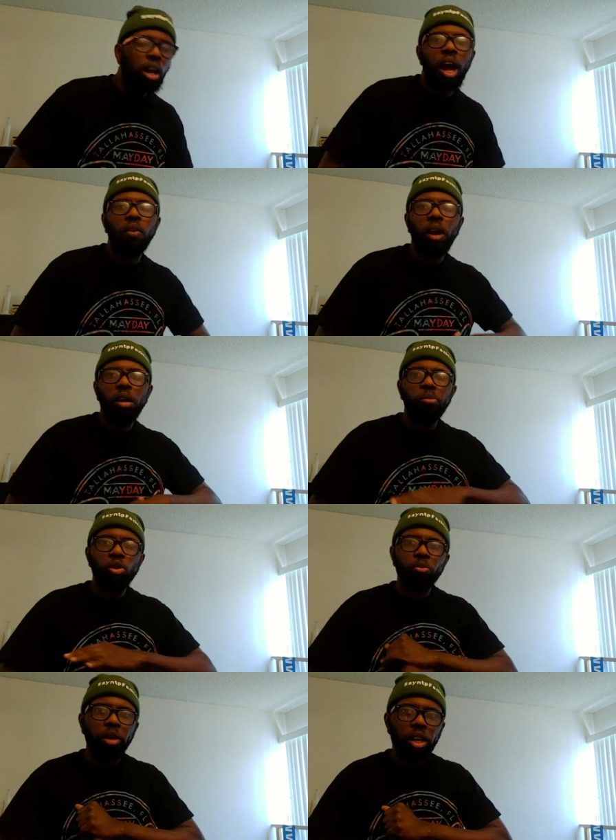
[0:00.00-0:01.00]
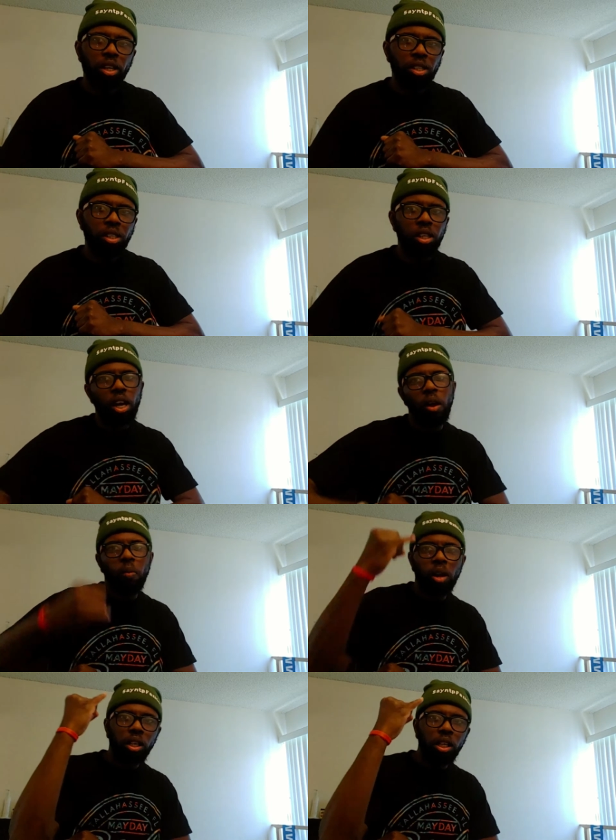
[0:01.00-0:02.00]
I rock both brands. I
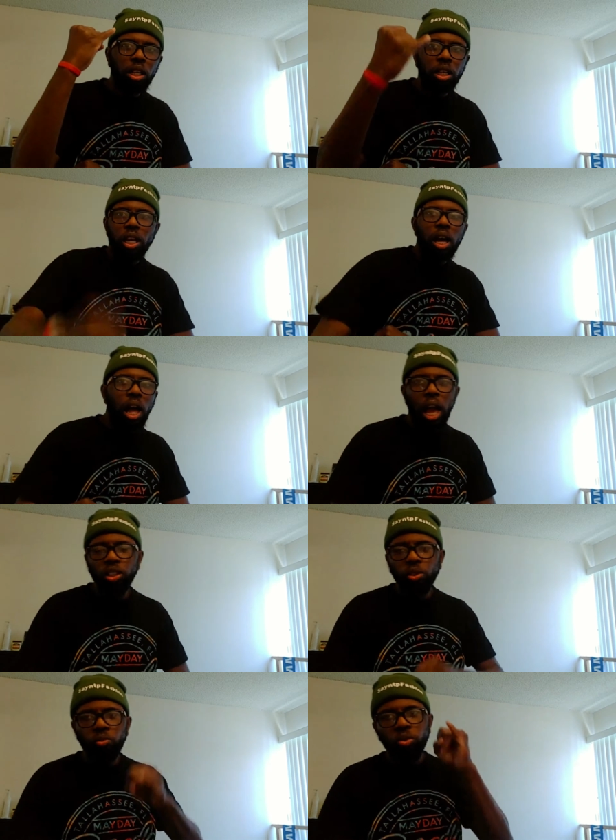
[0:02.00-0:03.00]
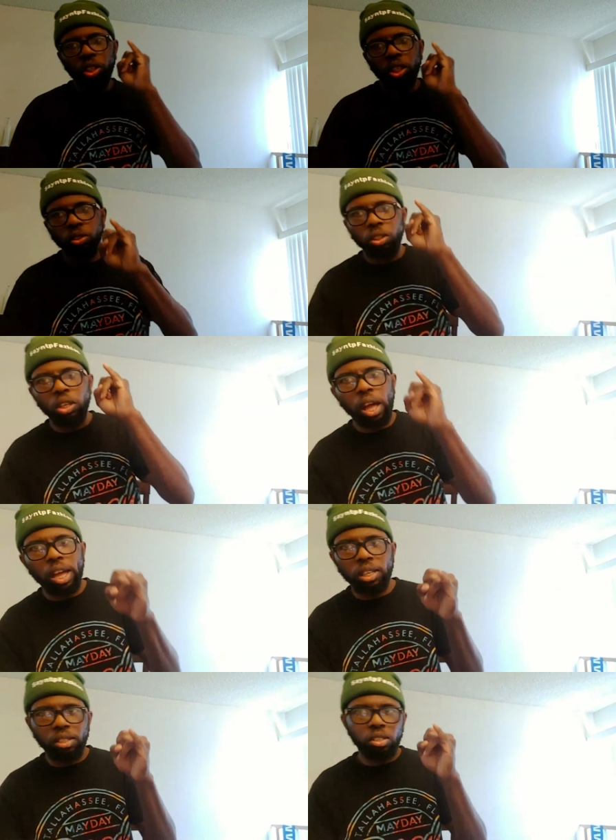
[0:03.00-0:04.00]
rock. I used to, because I
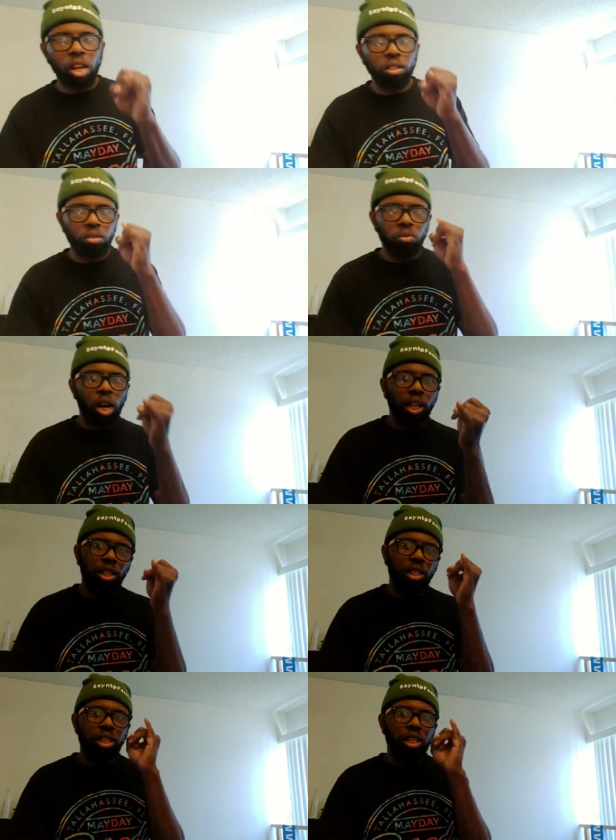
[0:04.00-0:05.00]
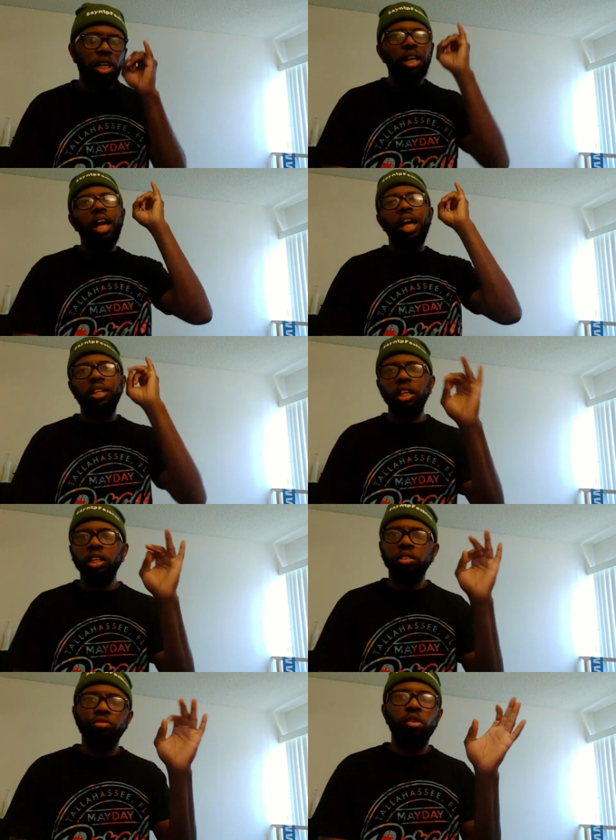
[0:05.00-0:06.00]
didn't start rocking
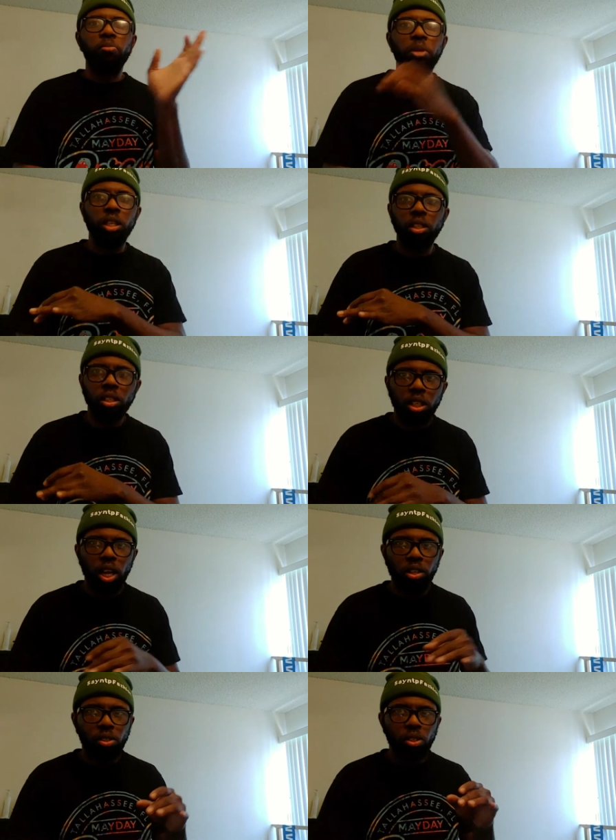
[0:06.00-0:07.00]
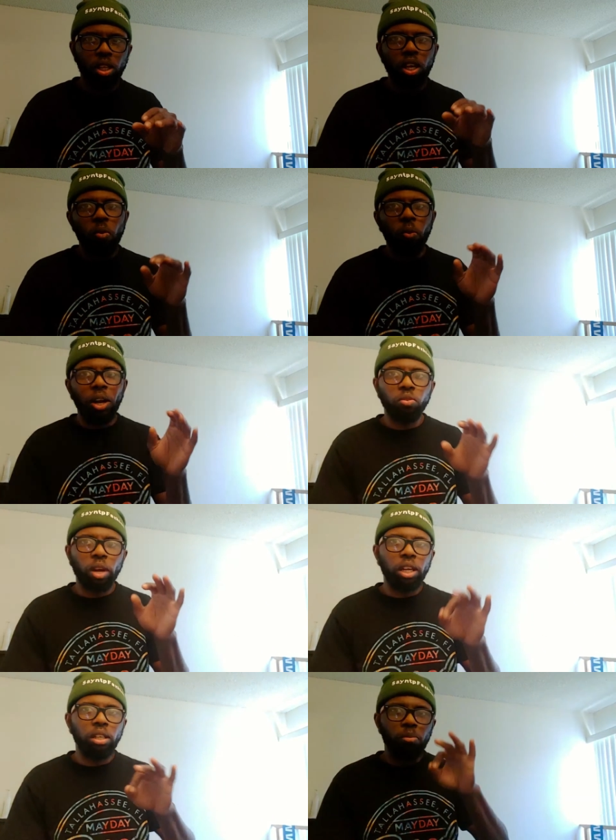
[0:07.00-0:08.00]
Adidas for a minute. I just, what I was
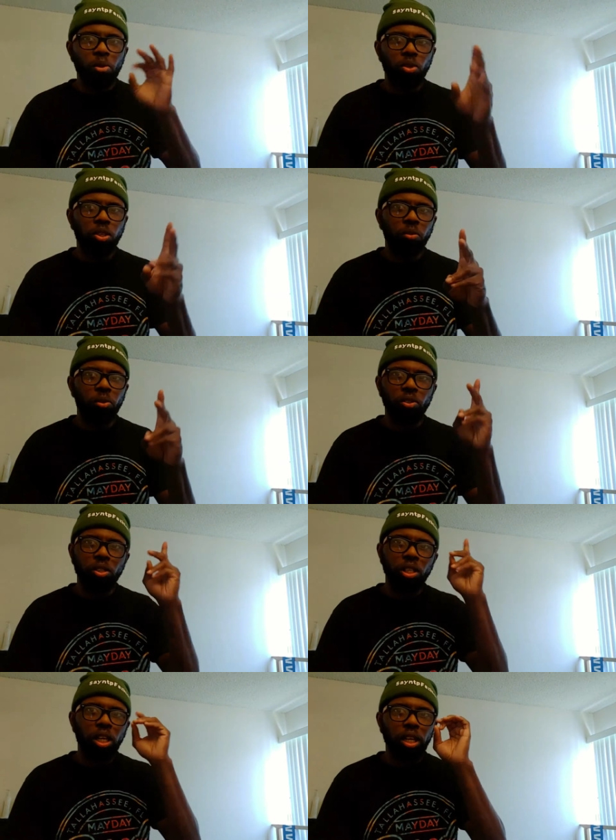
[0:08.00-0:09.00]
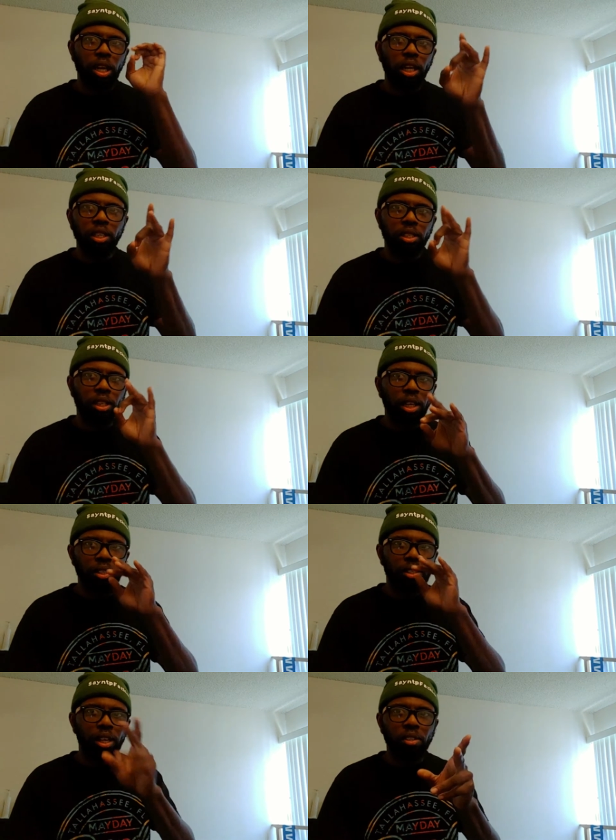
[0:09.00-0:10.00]
rocking the mostly was Nikes, Nikes,
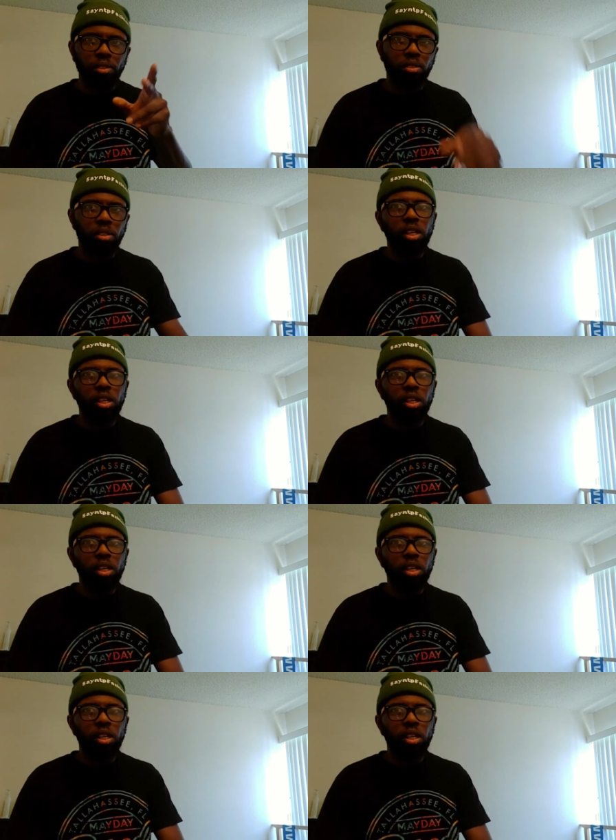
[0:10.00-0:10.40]
Nikes.